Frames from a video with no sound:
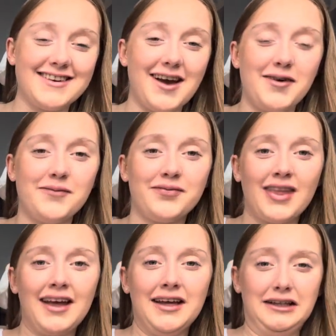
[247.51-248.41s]
ago.
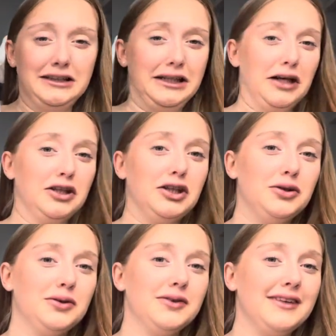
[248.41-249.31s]
The
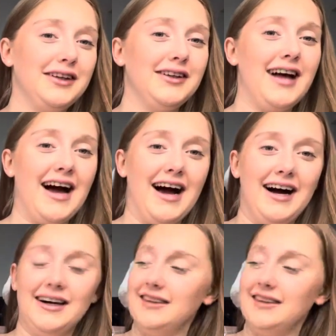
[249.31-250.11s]
cute little hat.